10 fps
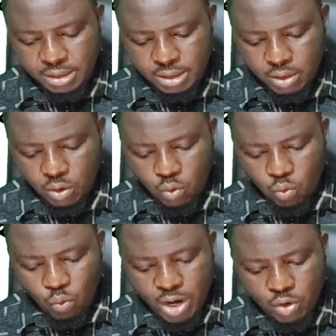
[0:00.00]
that
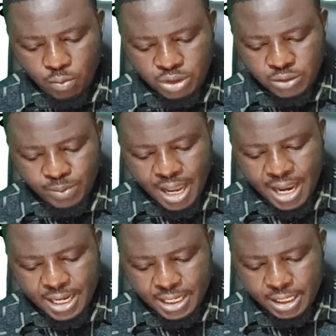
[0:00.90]
when you
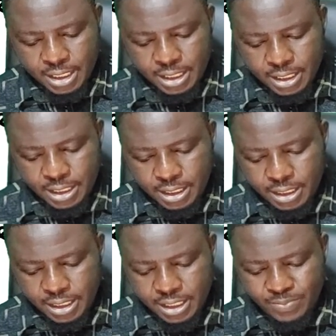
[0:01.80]
multiply
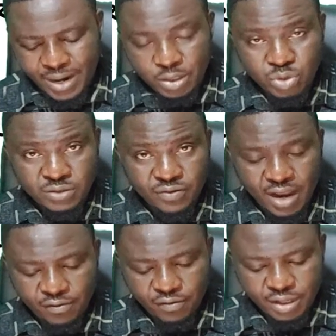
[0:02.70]
it by
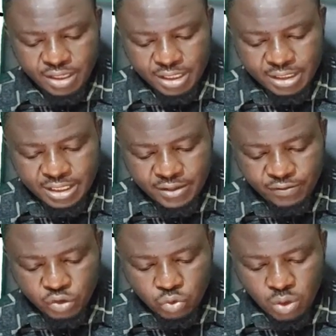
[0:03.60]
25,
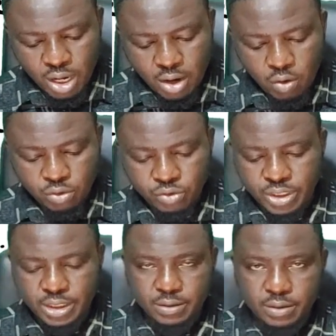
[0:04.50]
it gives you
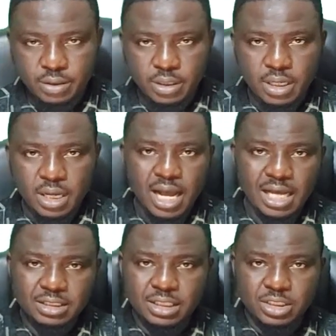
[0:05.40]
100
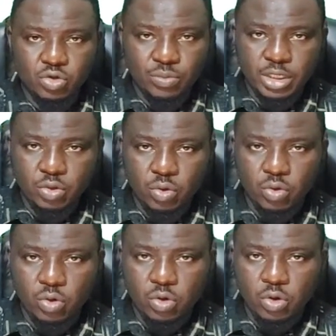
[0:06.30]
as the
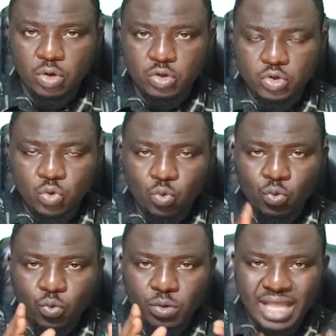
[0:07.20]
denominator.
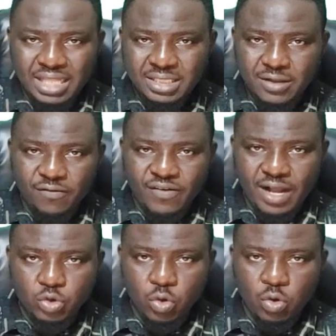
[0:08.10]
So that
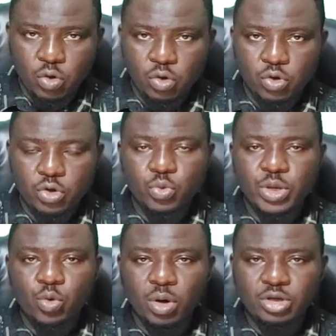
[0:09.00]
factor,
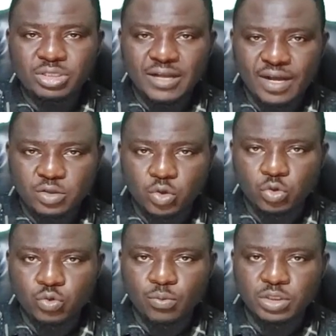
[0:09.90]
you equally use that
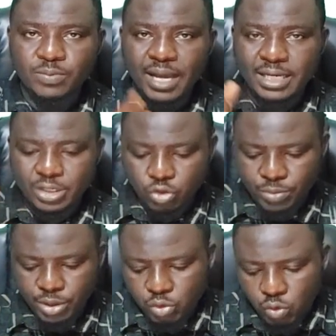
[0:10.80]
factor to multiply
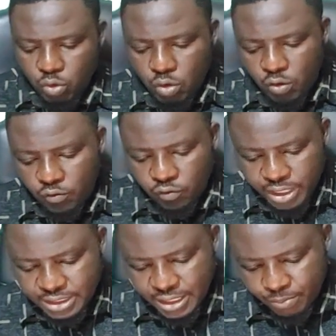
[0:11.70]
the numerator.
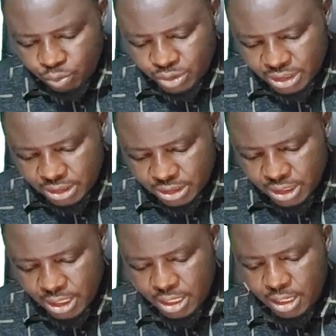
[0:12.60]
For example,
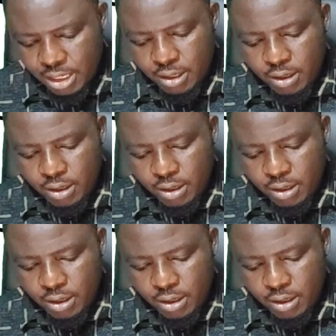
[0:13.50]
this,